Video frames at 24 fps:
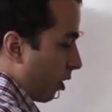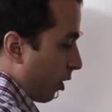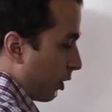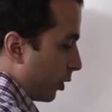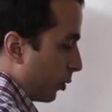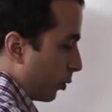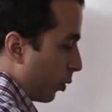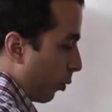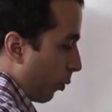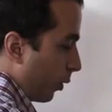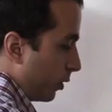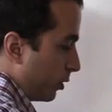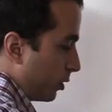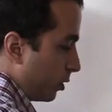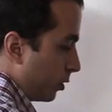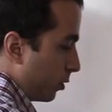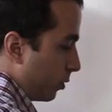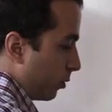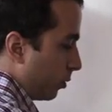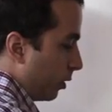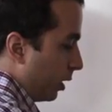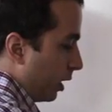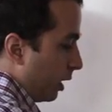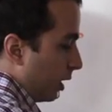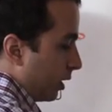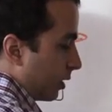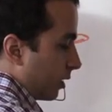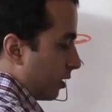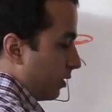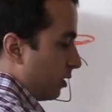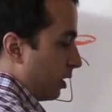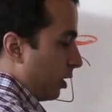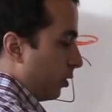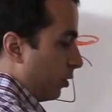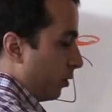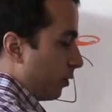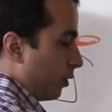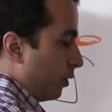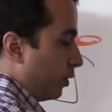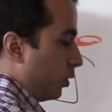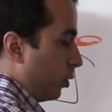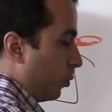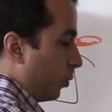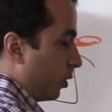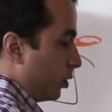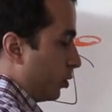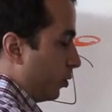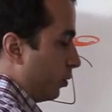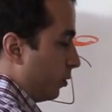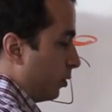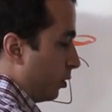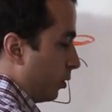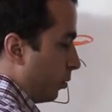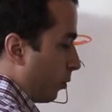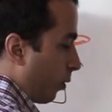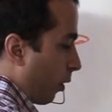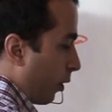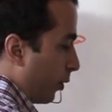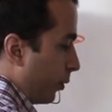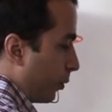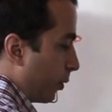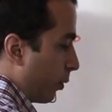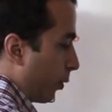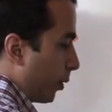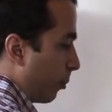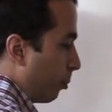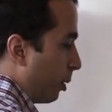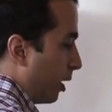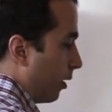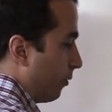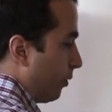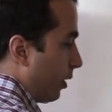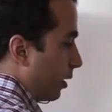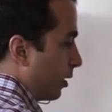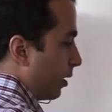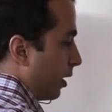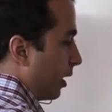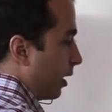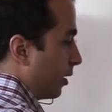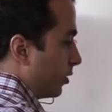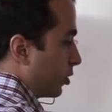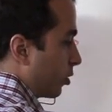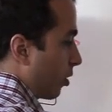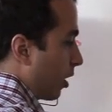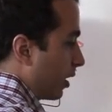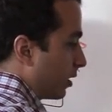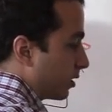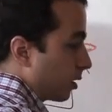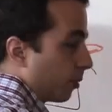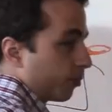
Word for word: Are you going to continue to do what you do, or are you going to pivot and try